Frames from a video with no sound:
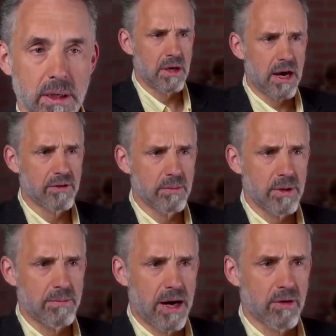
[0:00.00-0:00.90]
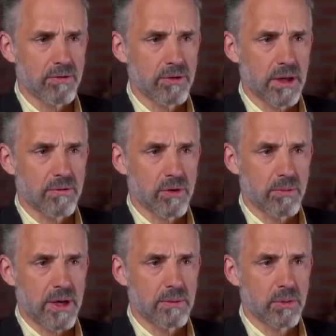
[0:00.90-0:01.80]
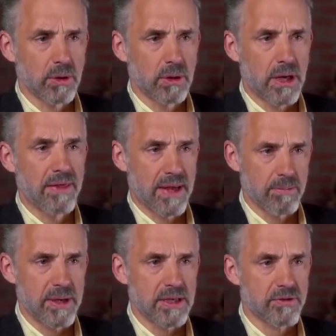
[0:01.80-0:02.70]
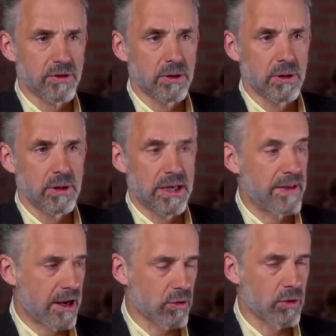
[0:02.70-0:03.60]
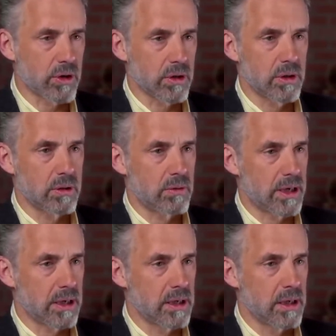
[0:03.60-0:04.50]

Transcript: You have to be powerful and formidable and then peaceful, in that order, right?